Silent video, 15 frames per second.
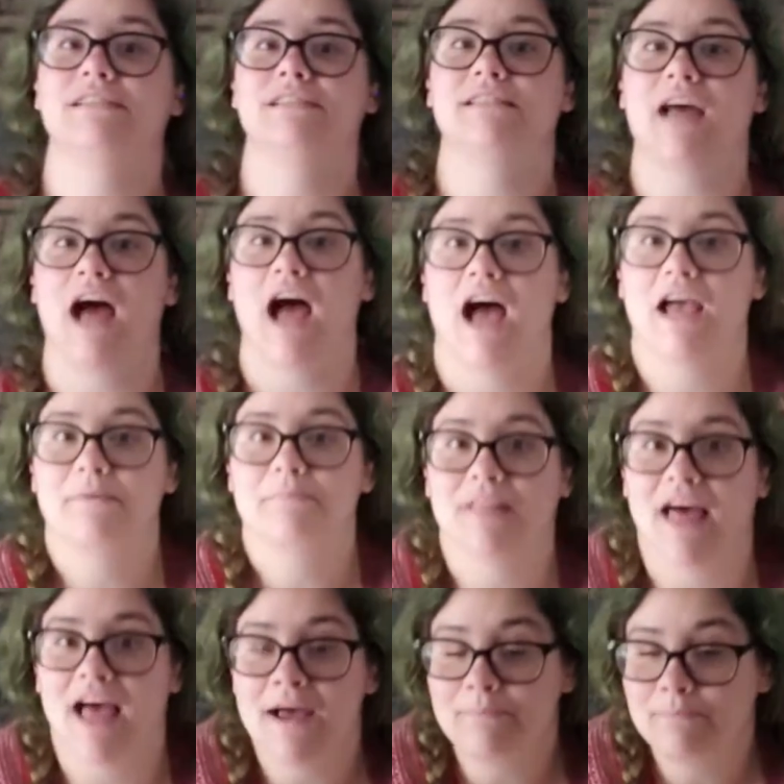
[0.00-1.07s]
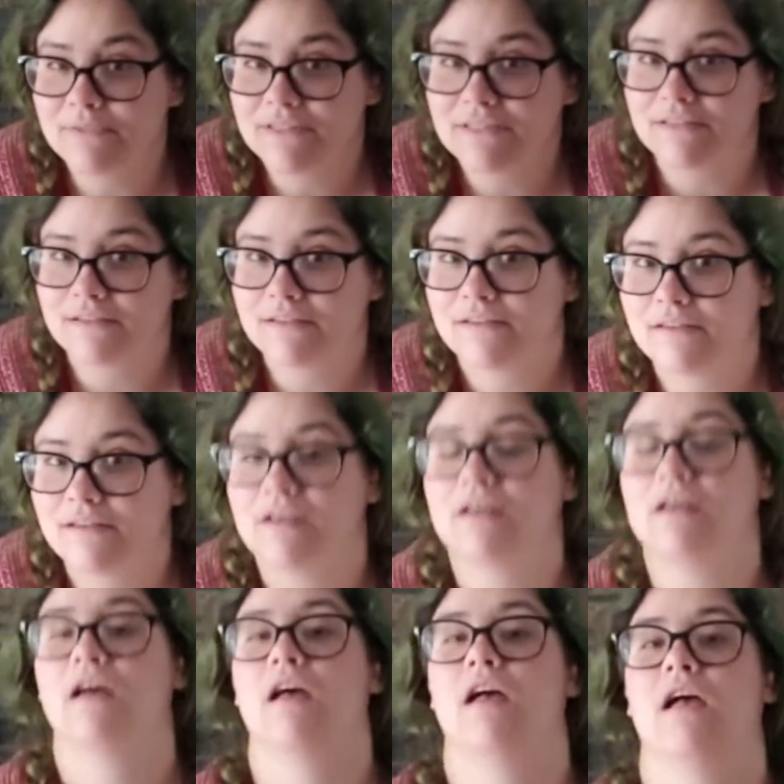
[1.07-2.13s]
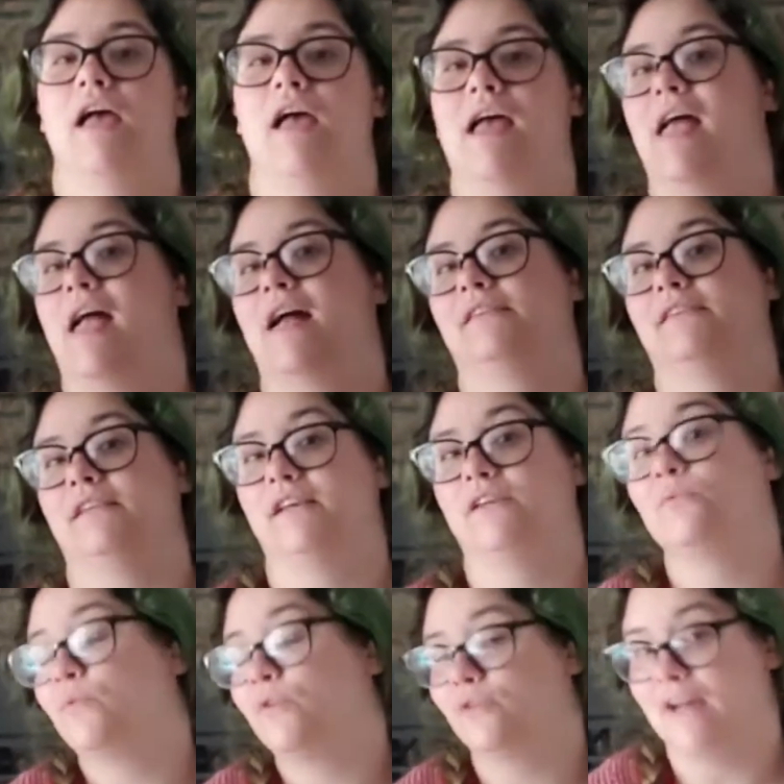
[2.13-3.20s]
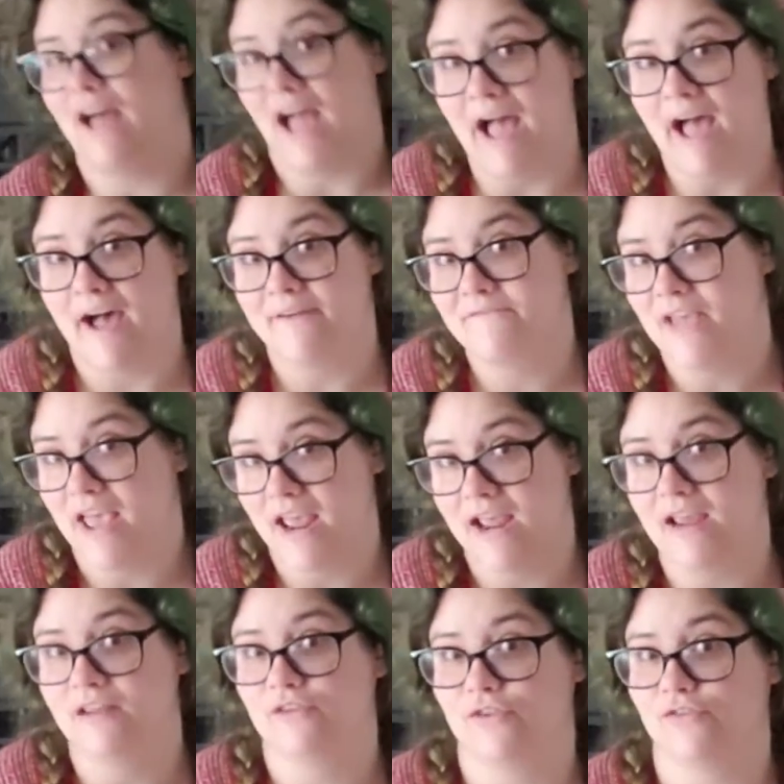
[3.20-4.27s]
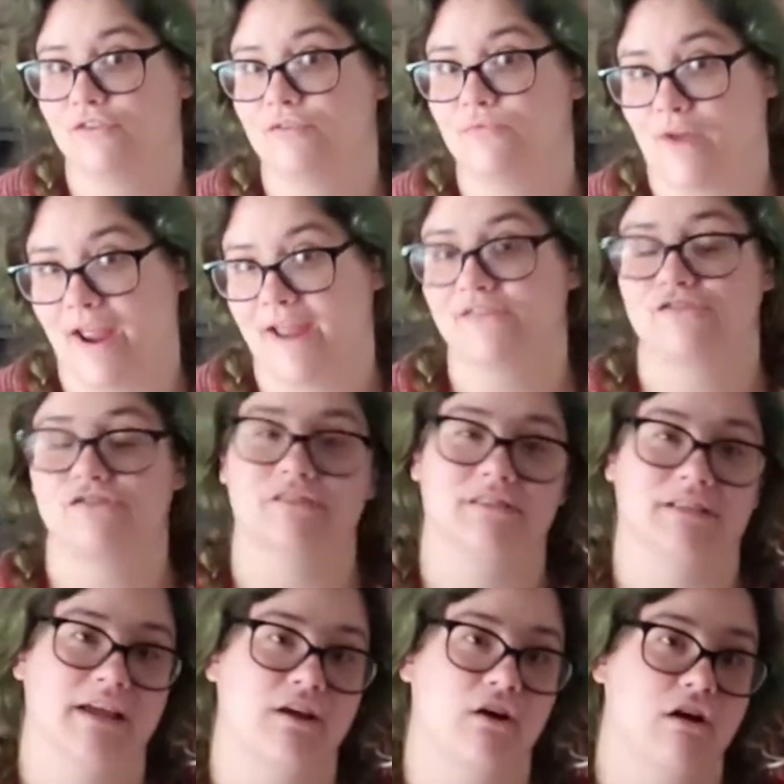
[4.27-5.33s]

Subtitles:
time lapse, and it will have a nerdy rant just like